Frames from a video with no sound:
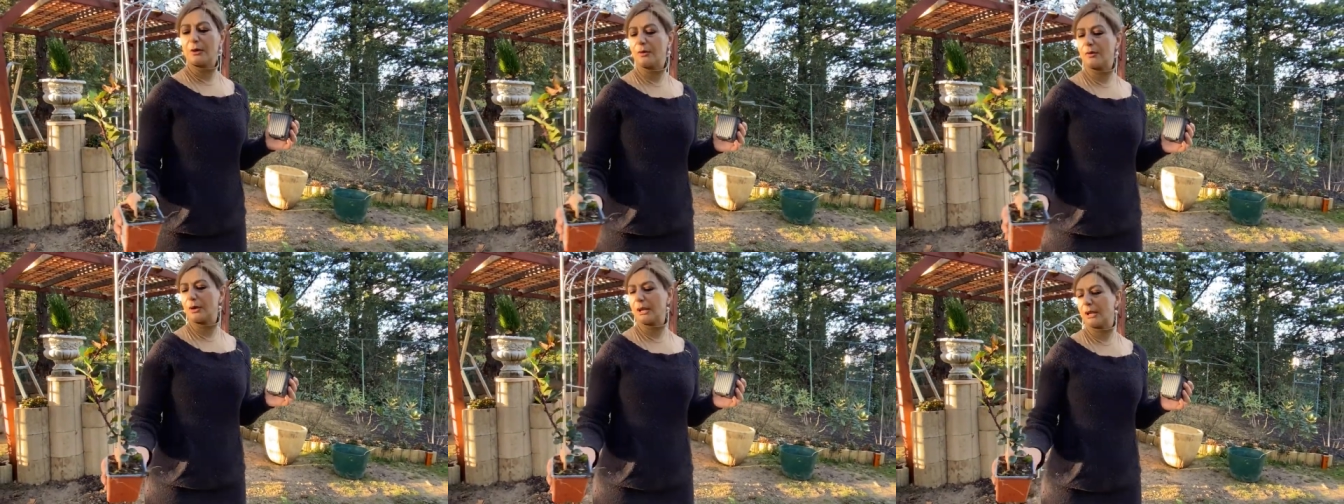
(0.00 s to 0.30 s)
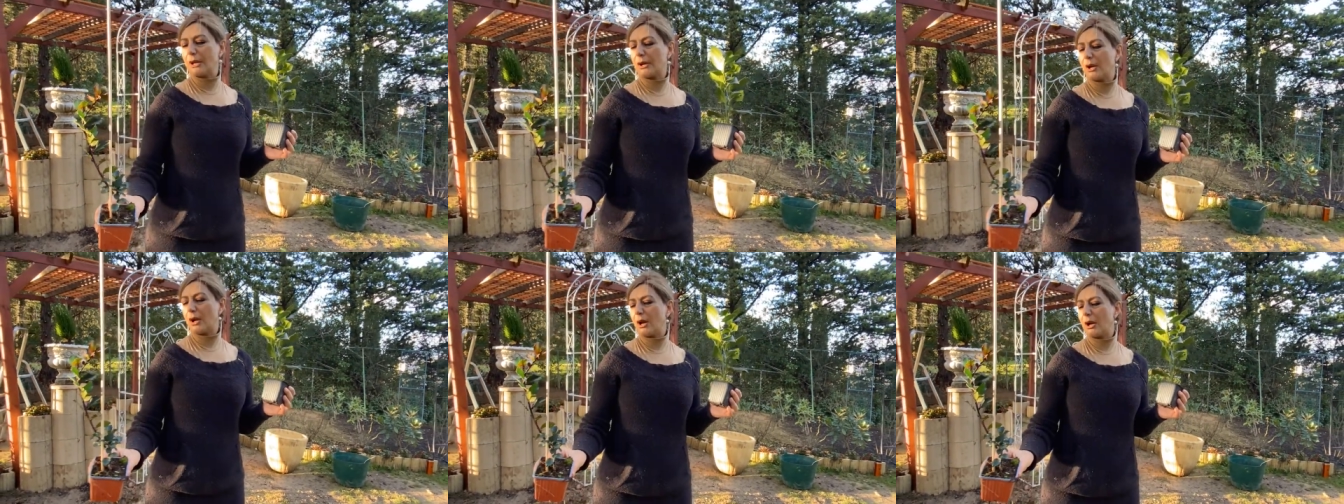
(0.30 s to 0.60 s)

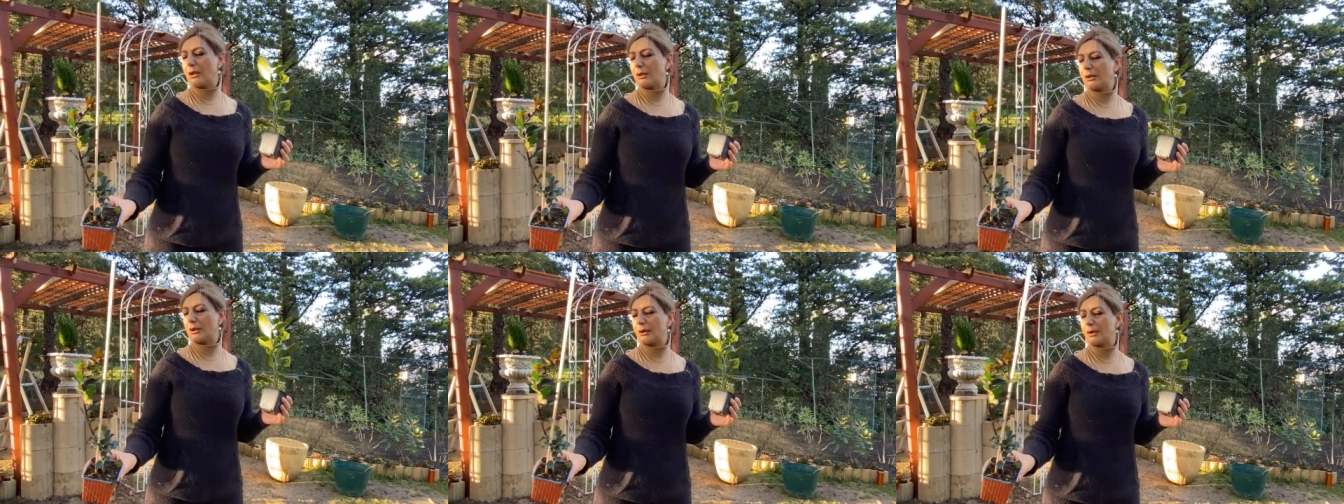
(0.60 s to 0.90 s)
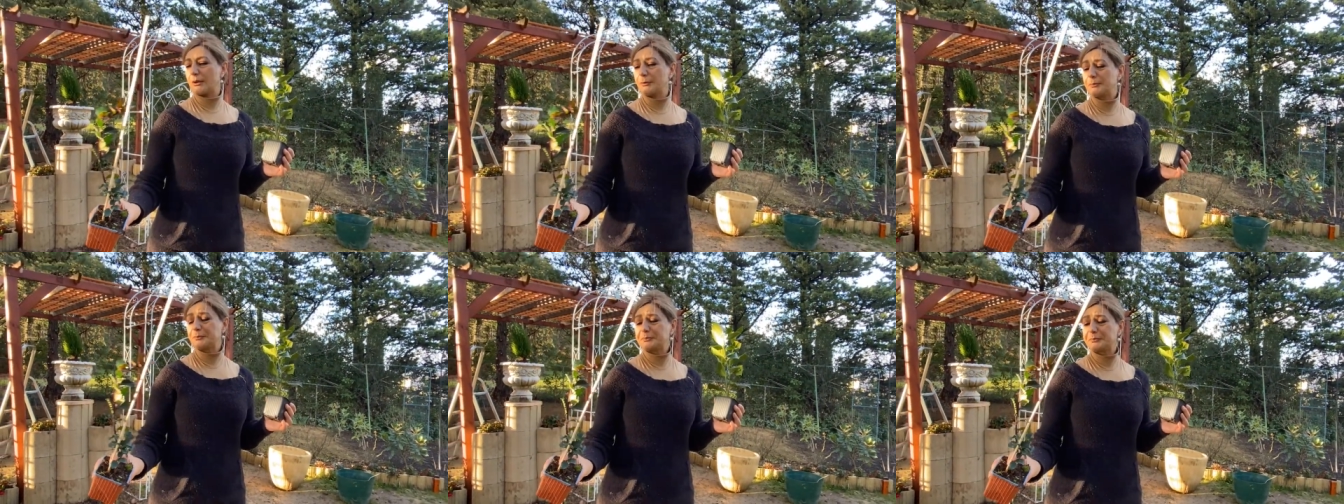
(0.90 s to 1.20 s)
green
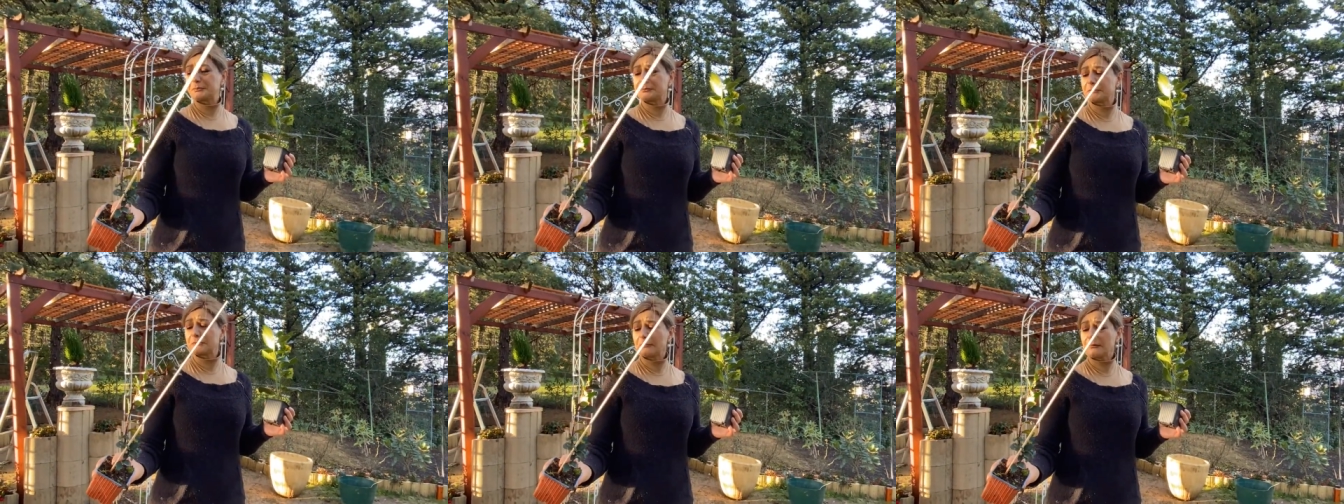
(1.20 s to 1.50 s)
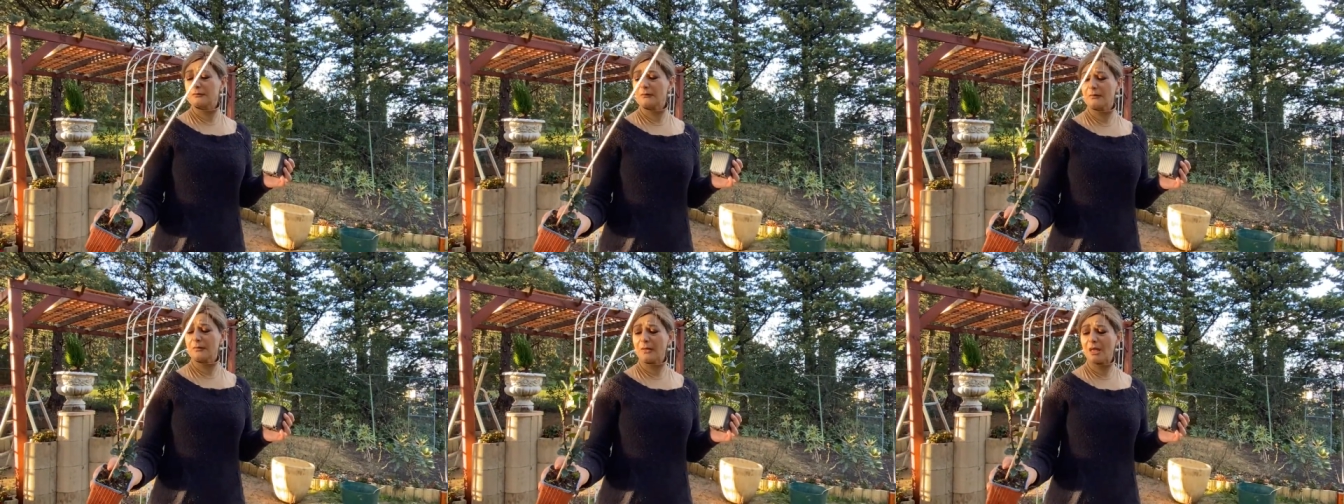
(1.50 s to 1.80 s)
color
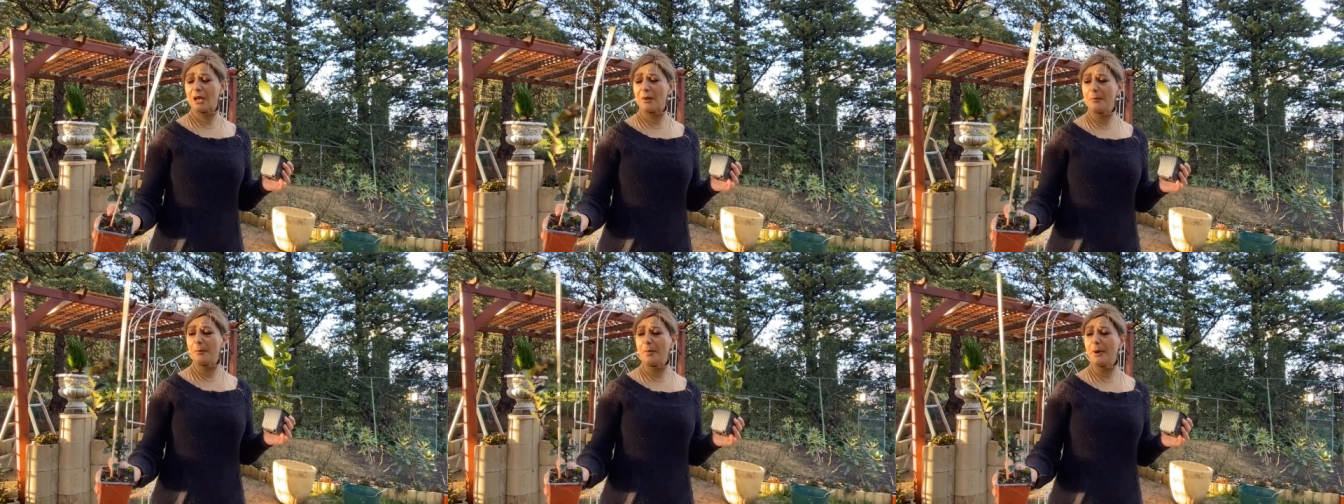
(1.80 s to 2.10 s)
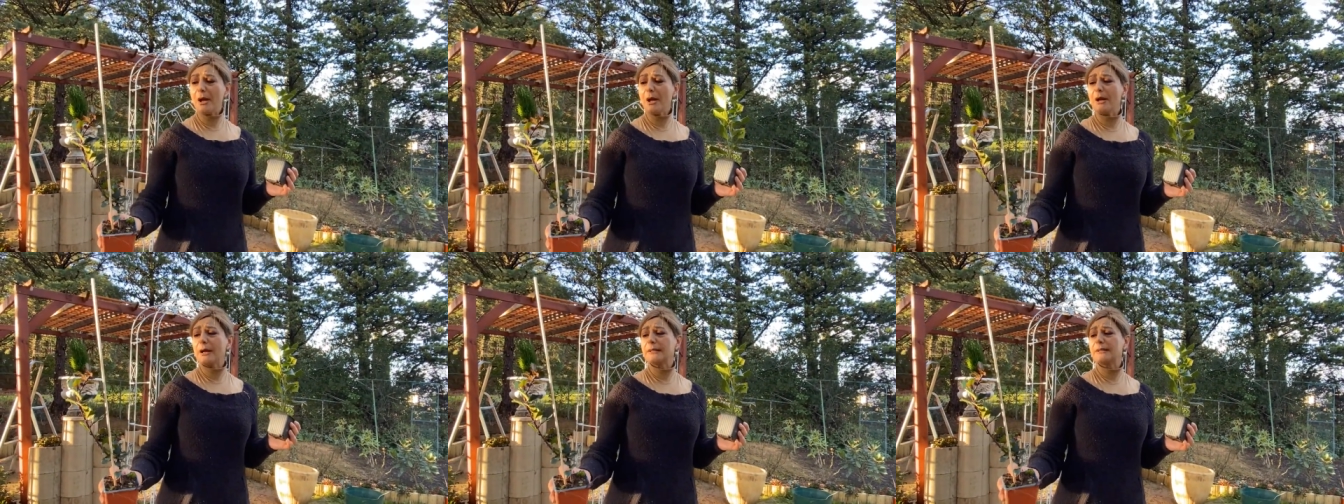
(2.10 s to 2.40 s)

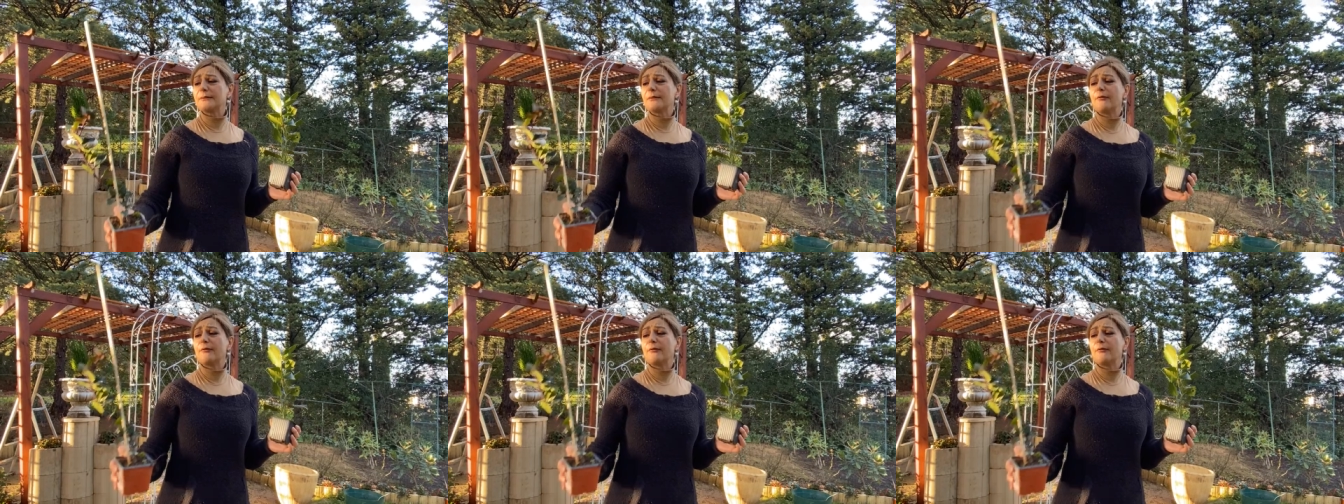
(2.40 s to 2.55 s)
but